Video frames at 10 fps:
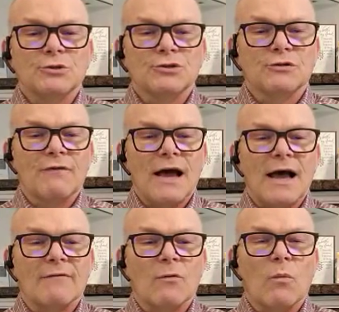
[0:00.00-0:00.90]
you
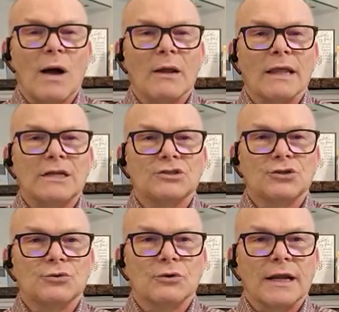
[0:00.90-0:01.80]
survive while
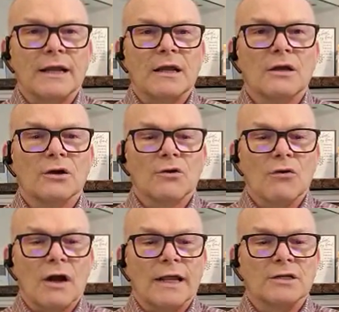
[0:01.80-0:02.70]
enduring
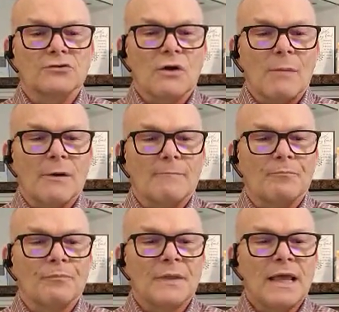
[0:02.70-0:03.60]
chronic trauma.
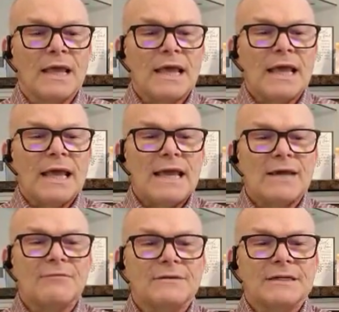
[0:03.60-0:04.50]

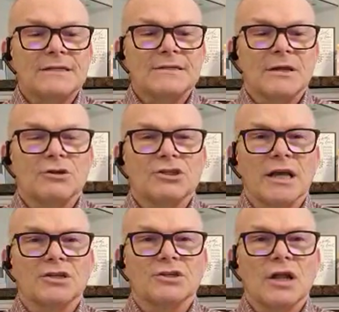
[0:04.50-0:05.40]
If
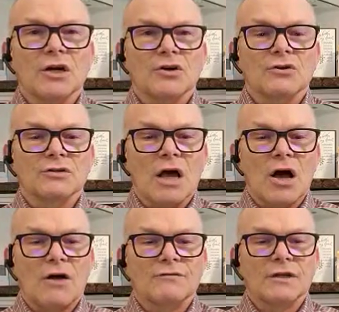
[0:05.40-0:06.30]
disassociation occurs
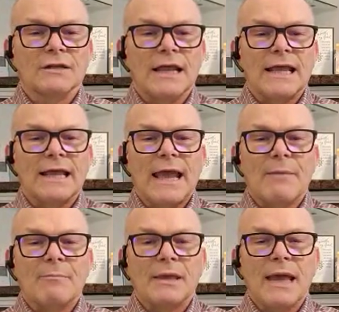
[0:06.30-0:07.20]
often, it
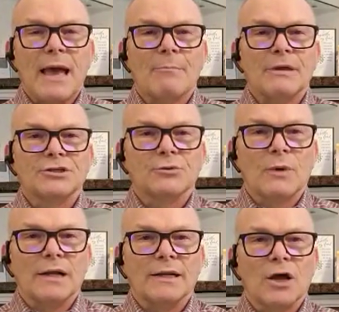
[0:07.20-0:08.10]
can be
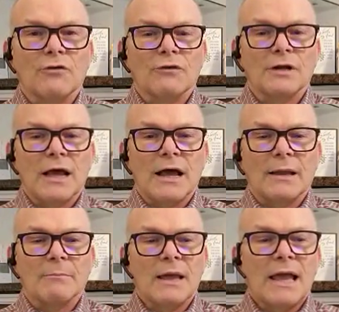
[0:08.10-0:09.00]
habituated over time,